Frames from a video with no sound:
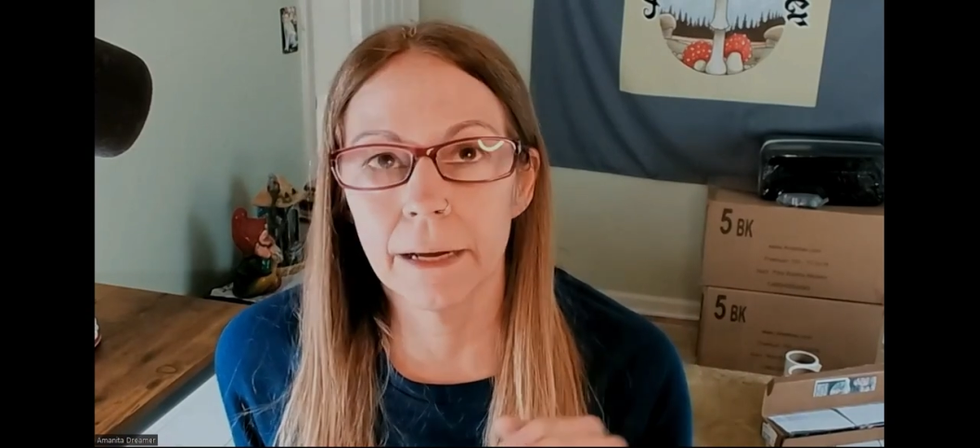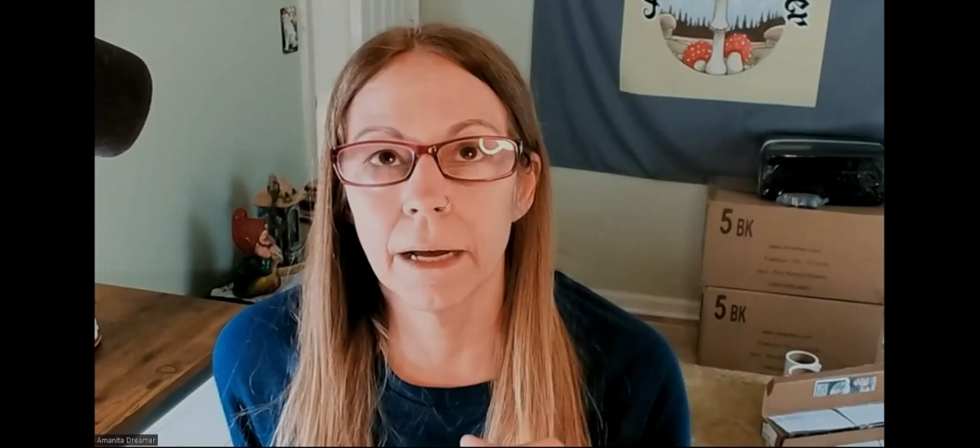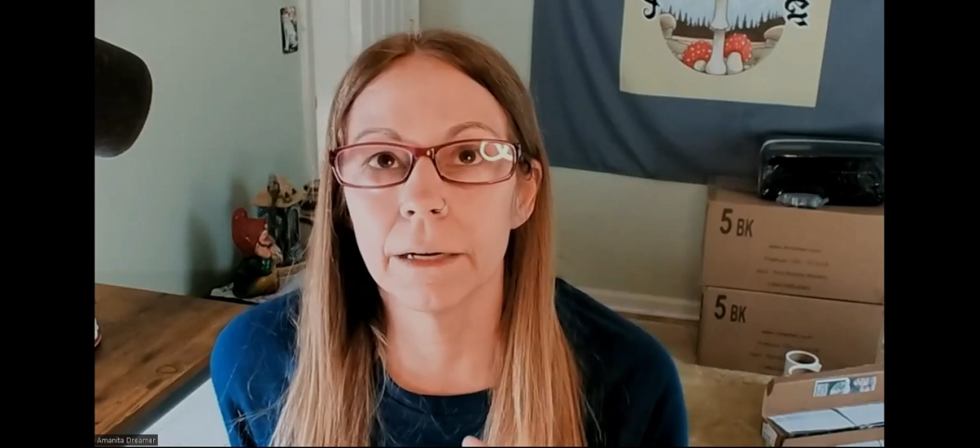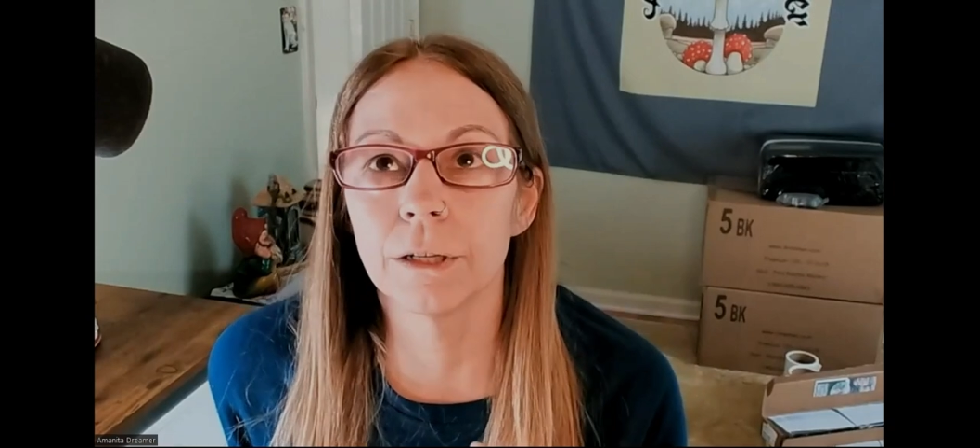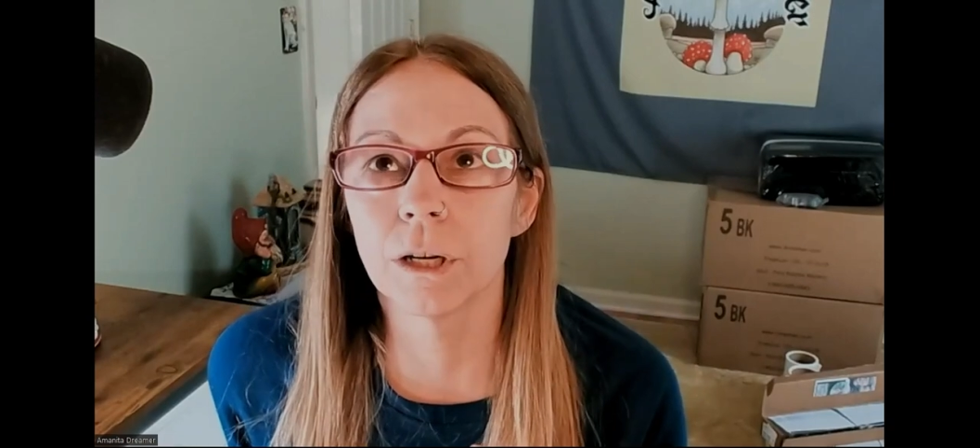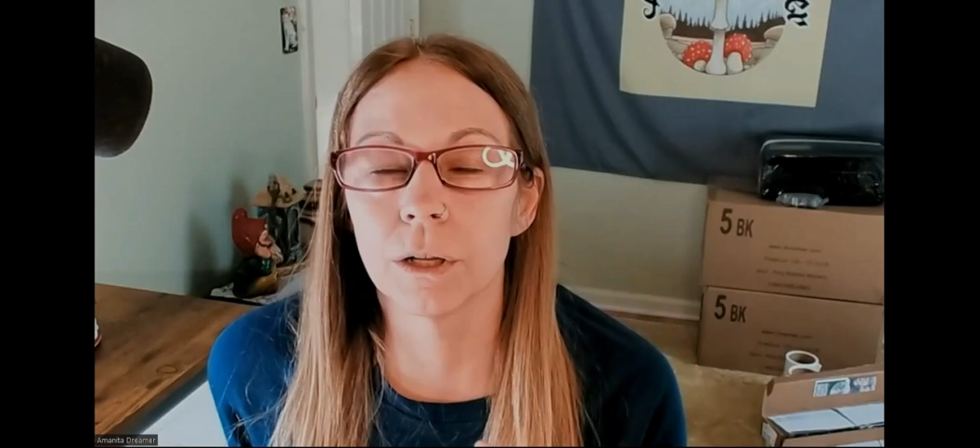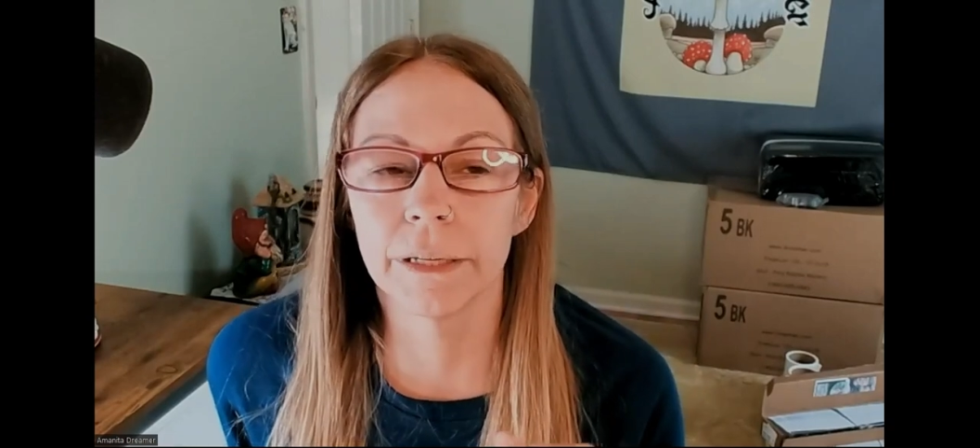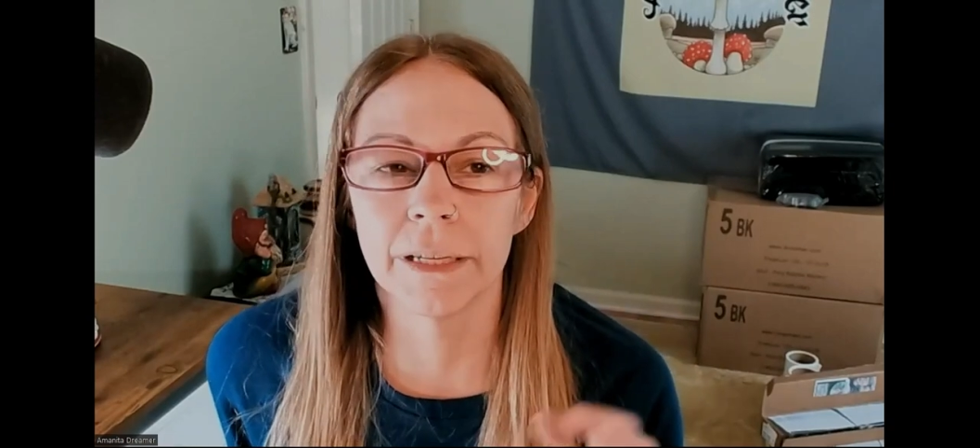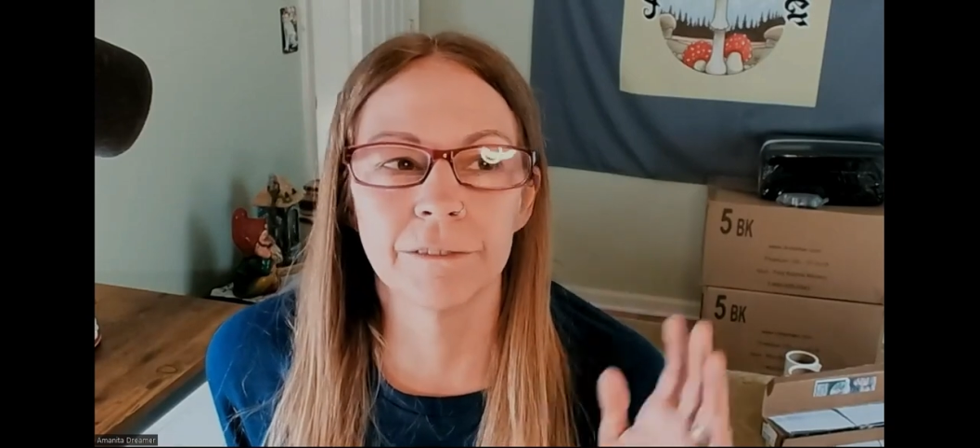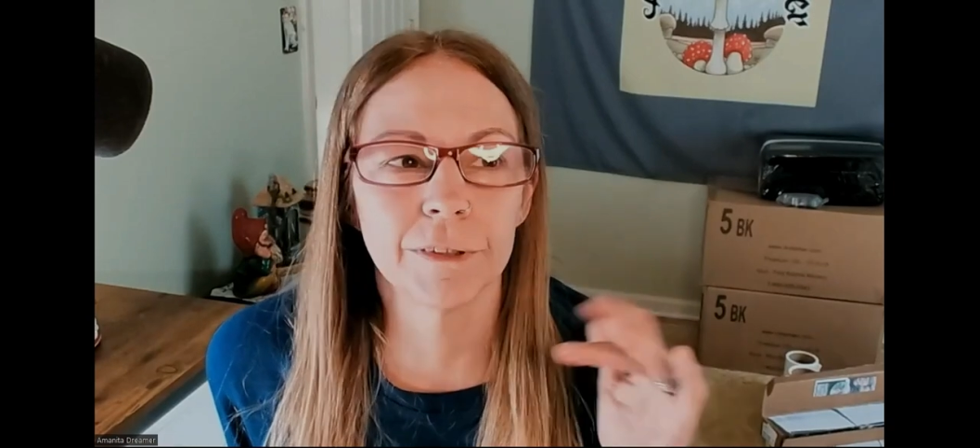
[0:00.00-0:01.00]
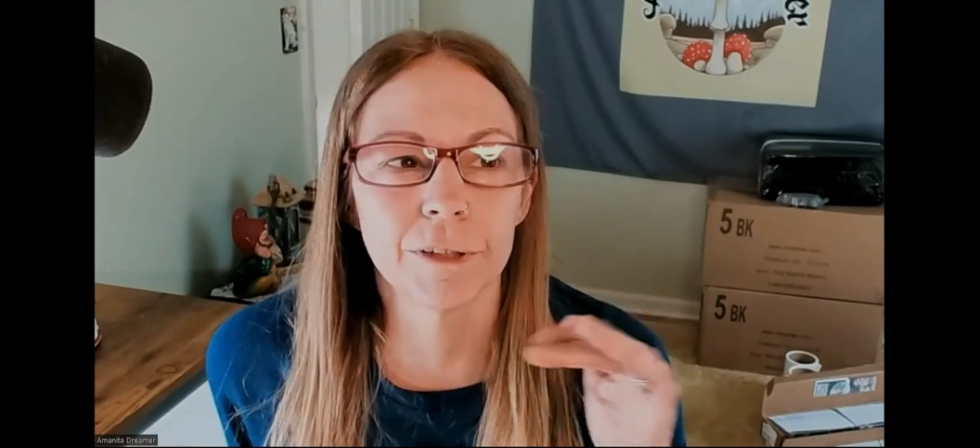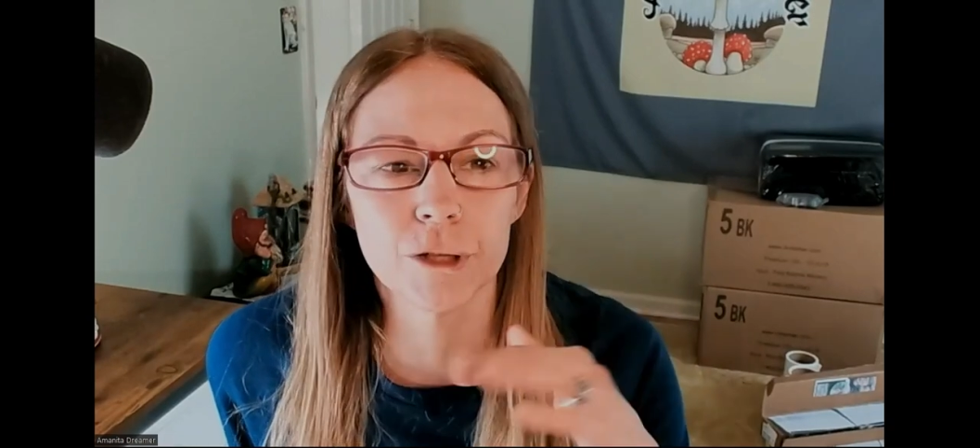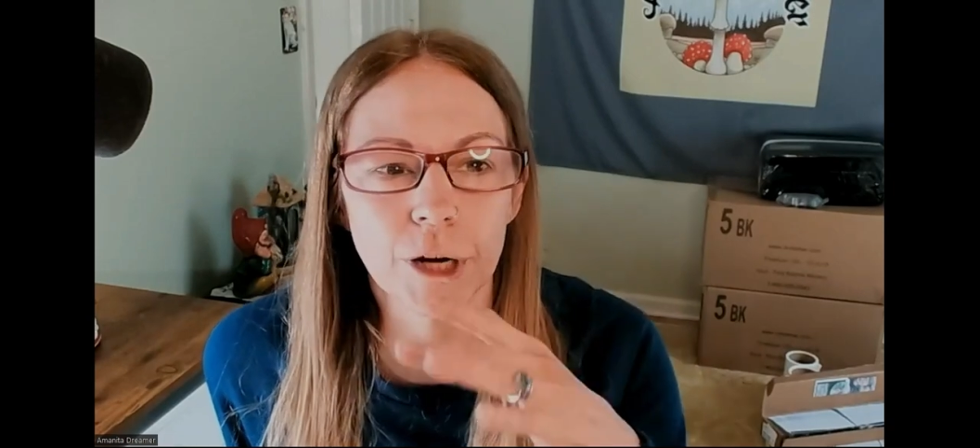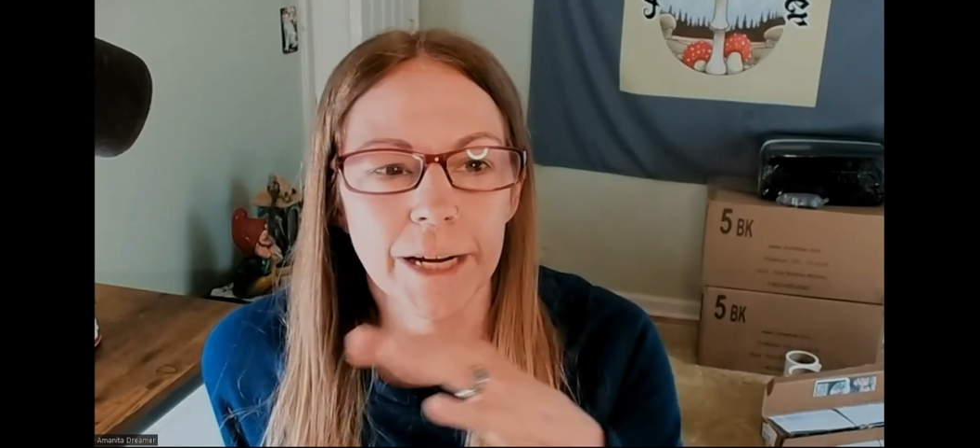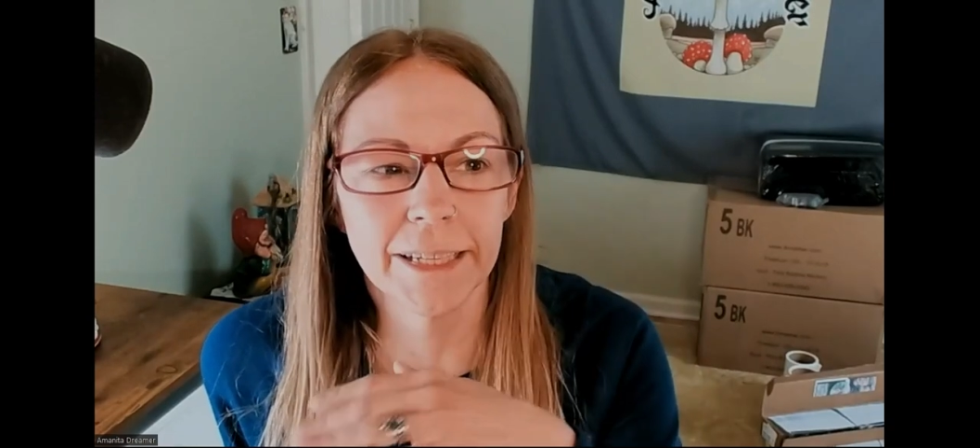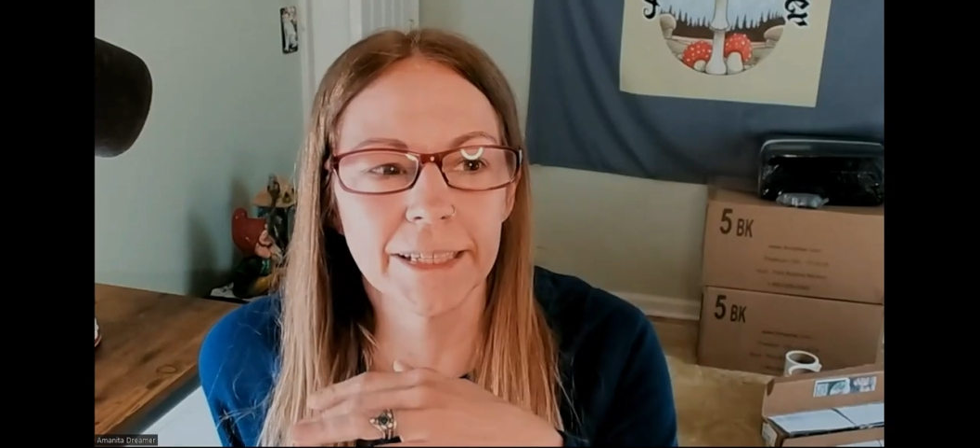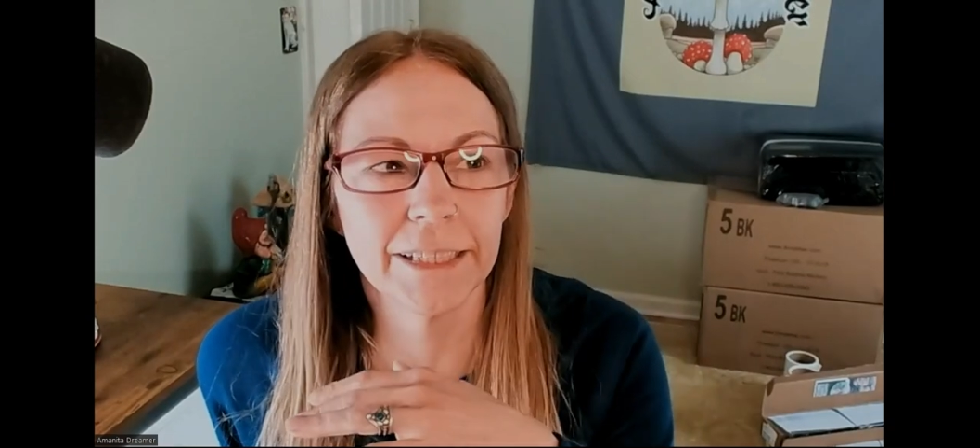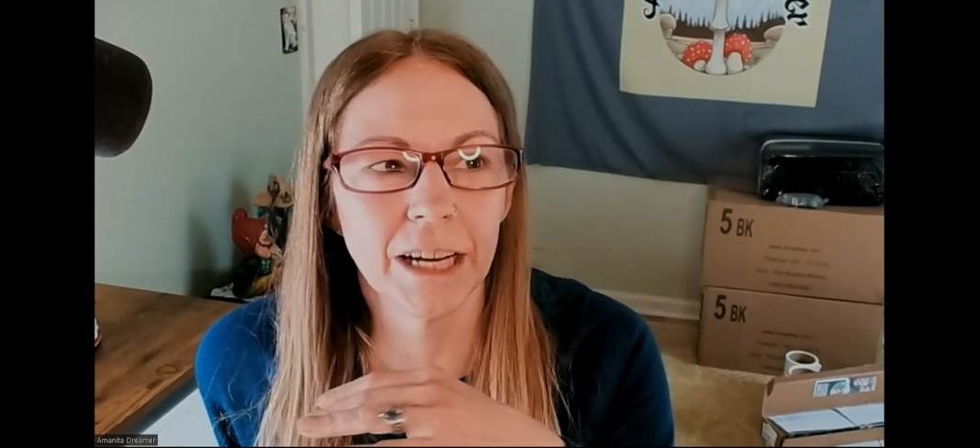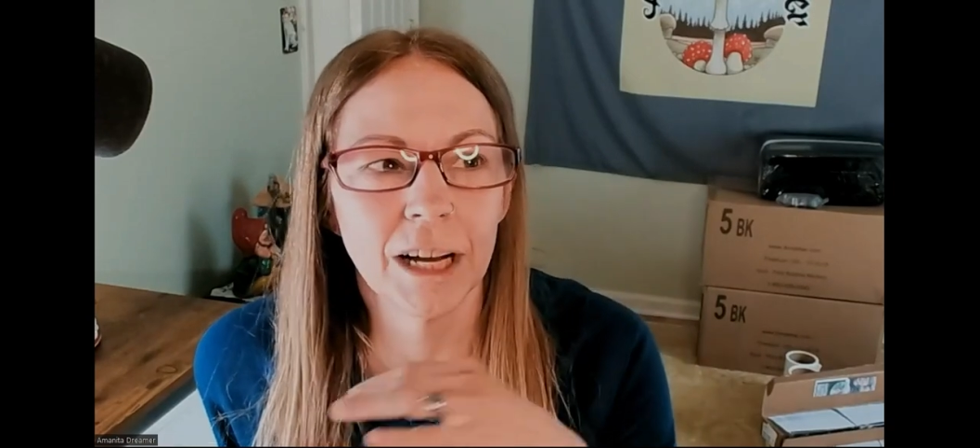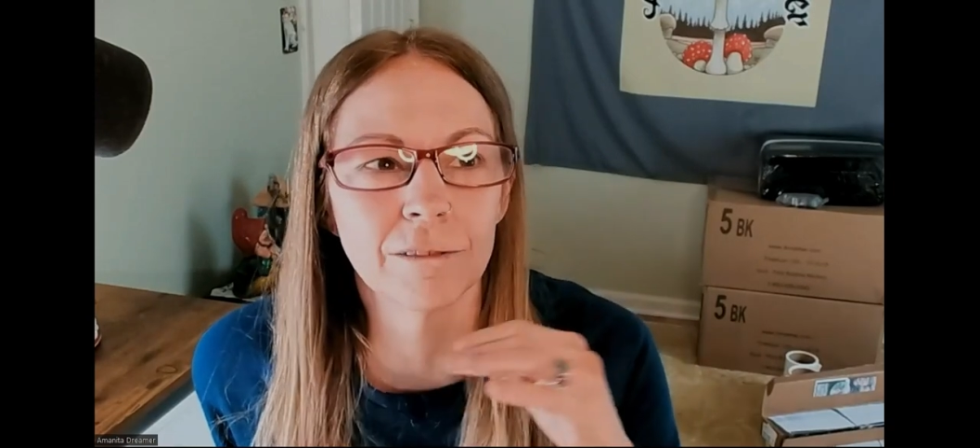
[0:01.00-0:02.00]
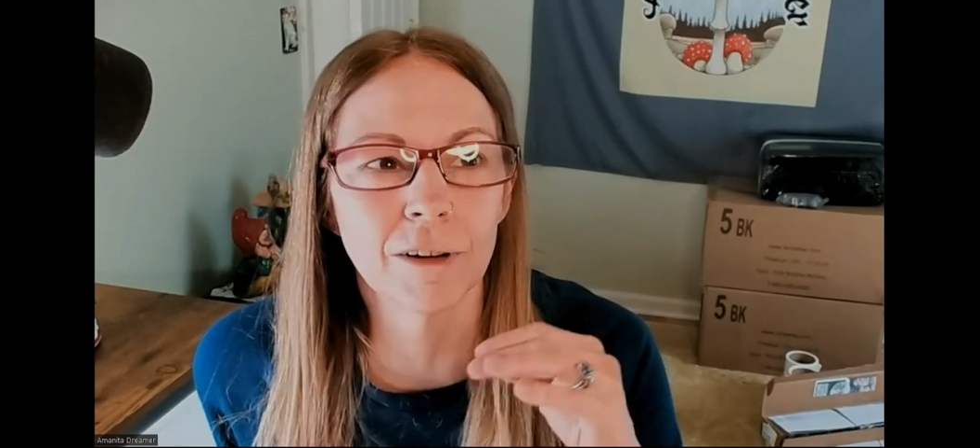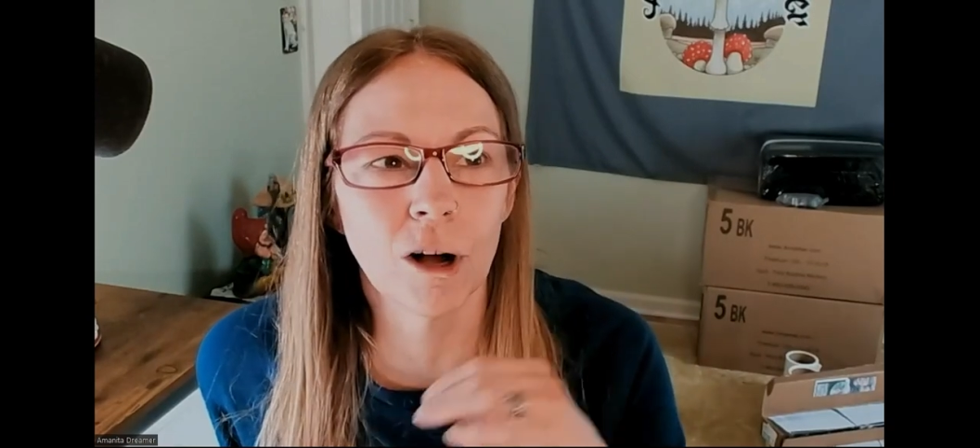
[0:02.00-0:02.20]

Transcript: how do you call it, infiltrated of